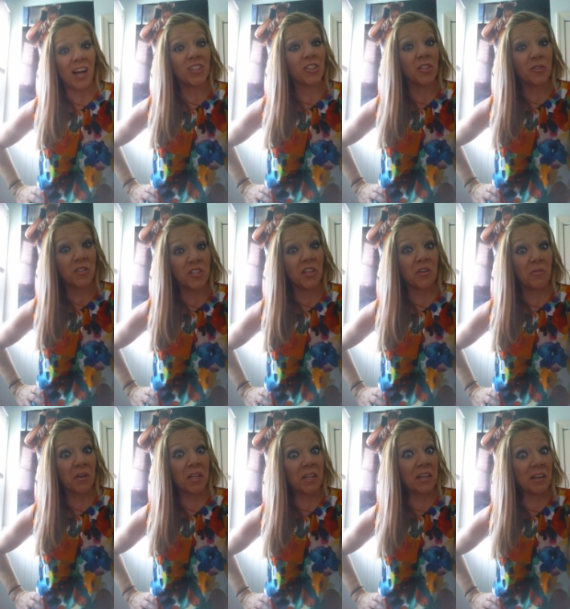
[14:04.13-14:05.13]
nachos look
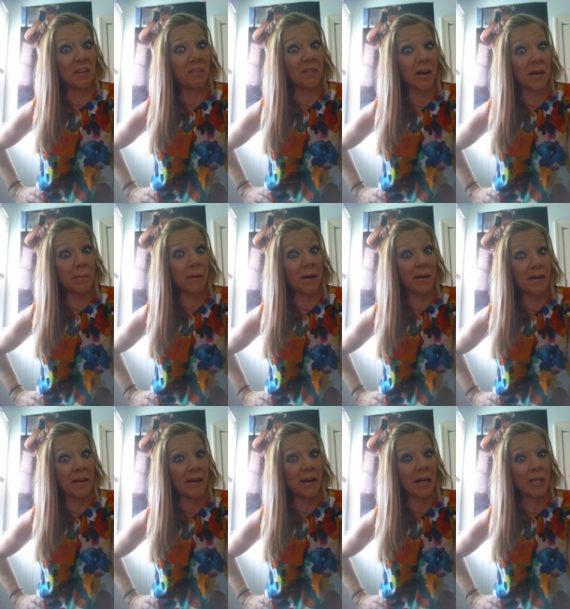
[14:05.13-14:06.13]
really good right about
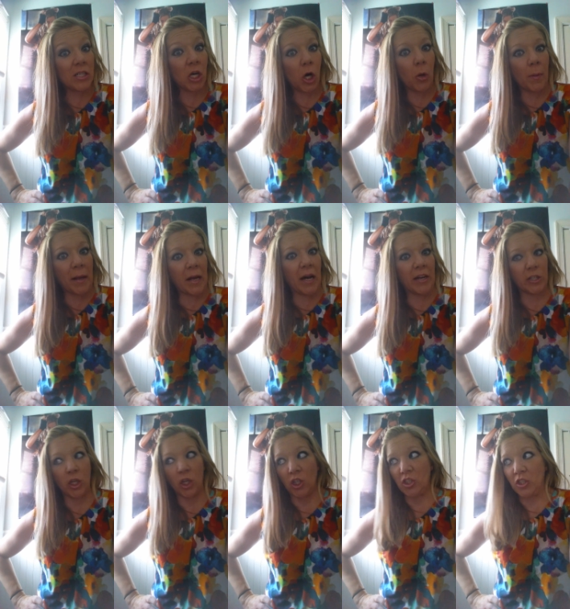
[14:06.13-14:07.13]
now. Oh my God,
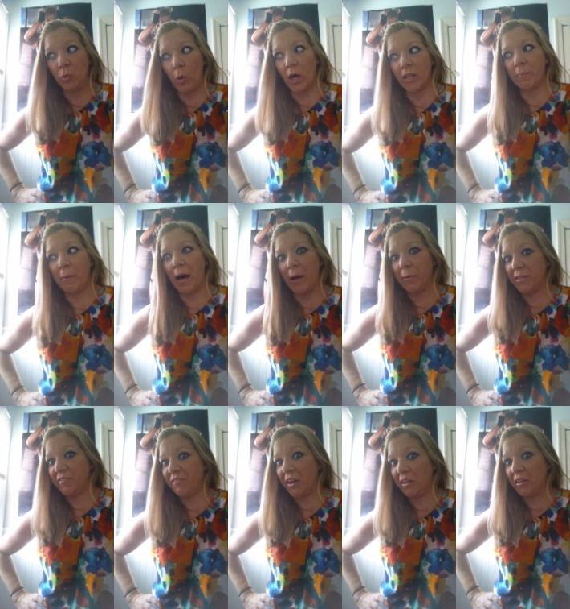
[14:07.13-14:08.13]
a girl just walked by with
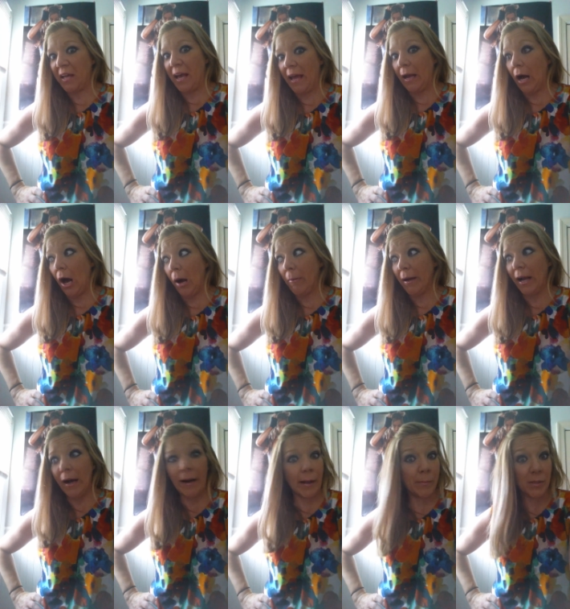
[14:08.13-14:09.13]
a funnel cake. Oh my
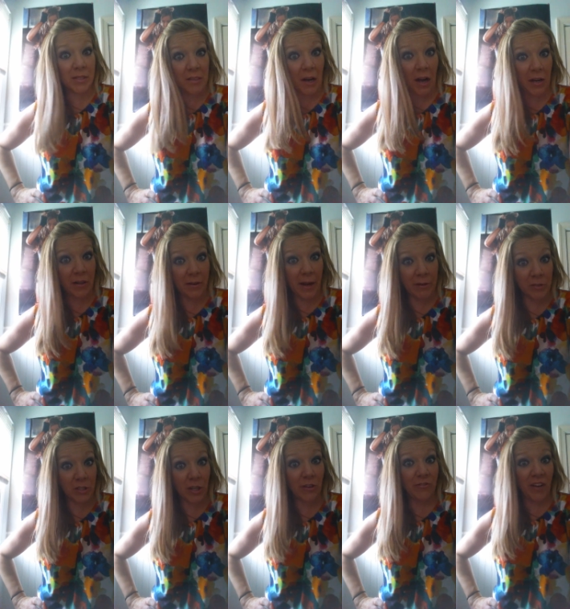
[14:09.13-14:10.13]
God, I almost knocked her out,
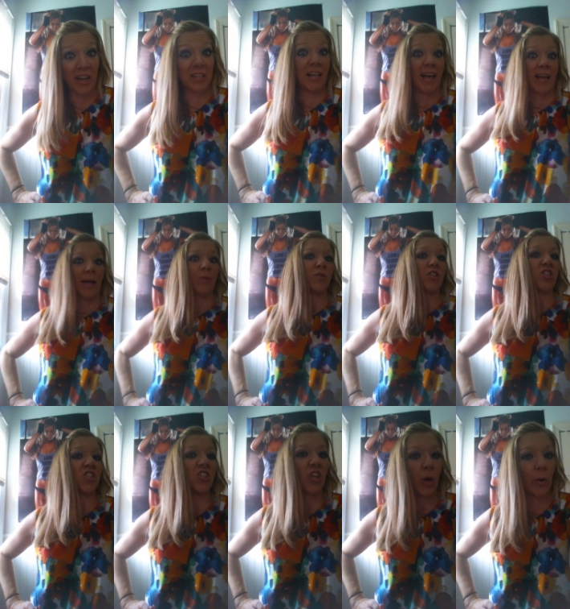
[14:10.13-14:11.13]
took her funnel cake. It
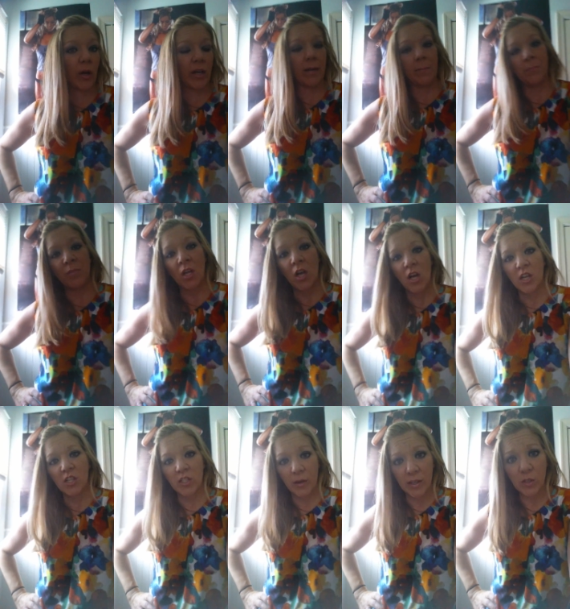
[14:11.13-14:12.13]
was so good.
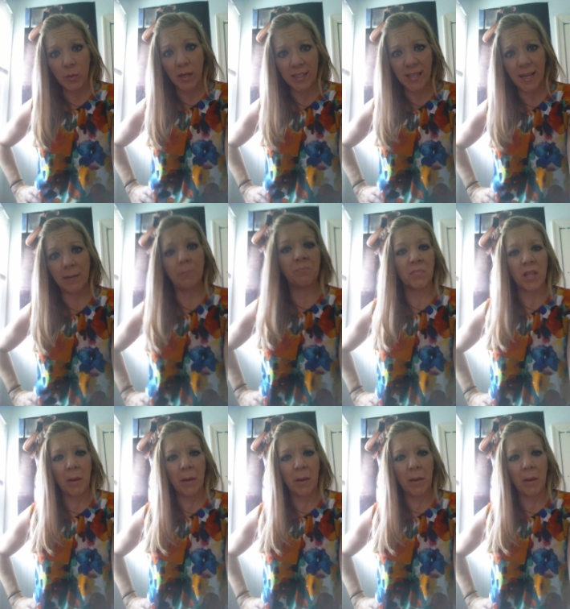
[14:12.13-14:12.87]
So here's what I did.